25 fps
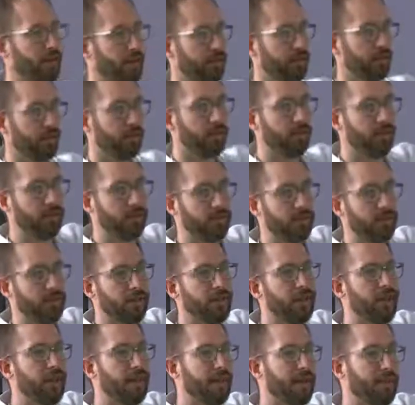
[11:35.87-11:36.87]
It's always at the
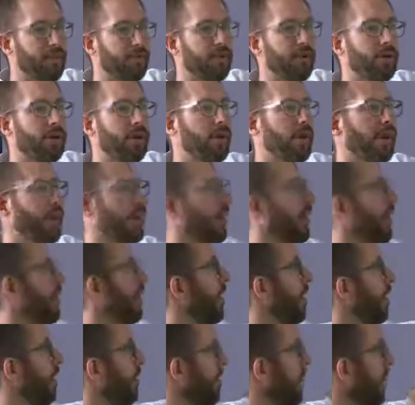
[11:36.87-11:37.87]
top.
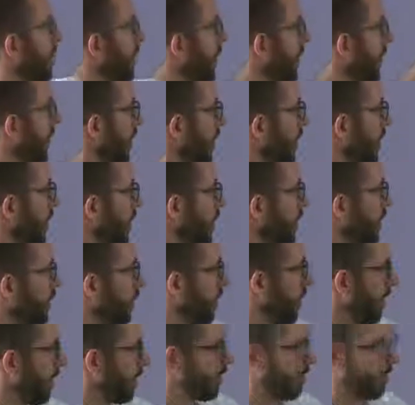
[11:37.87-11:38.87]
Um, this
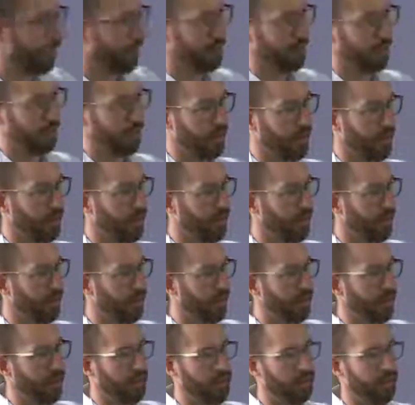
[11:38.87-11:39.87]
font is a,
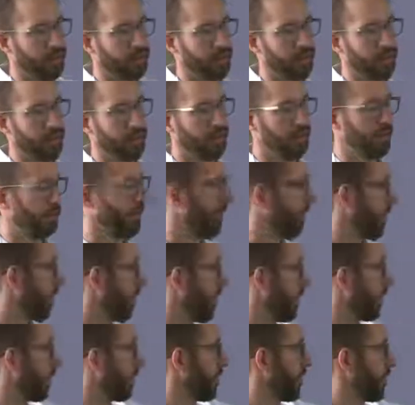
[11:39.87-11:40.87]
uh, th
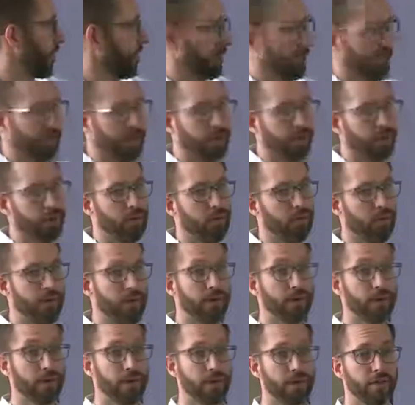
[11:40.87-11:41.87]
or this table
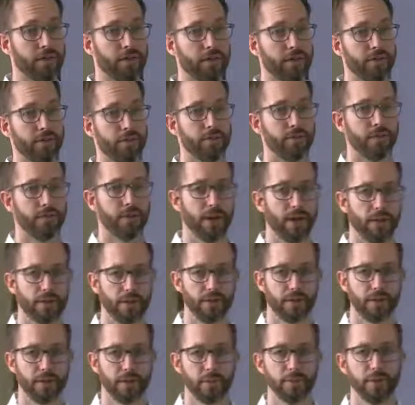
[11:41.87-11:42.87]
we all know from
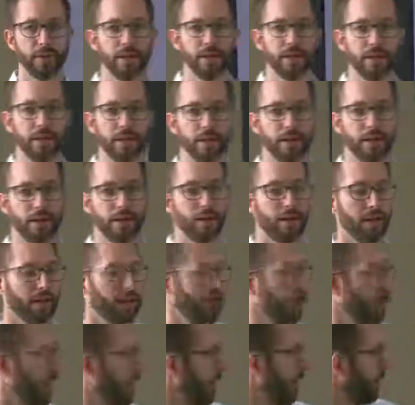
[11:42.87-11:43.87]
browsing Wikipedia
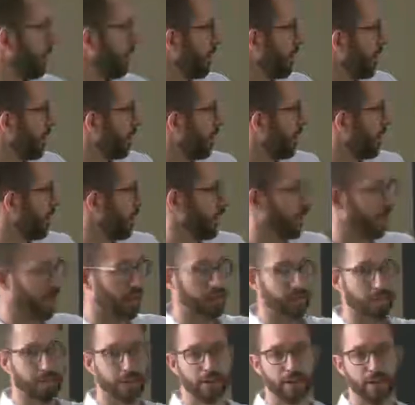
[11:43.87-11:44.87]
um, gives us the
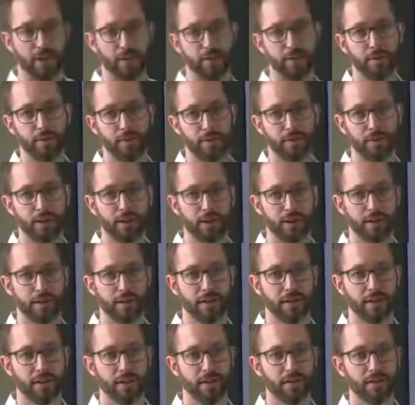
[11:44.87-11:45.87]
kind of the table of
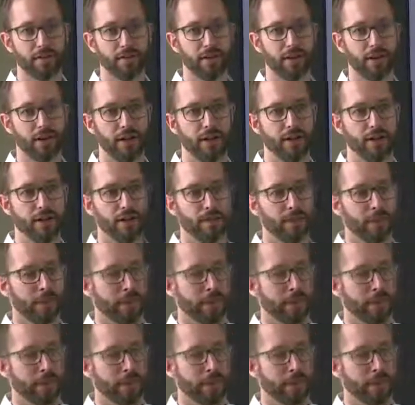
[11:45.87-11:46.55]
contents, right?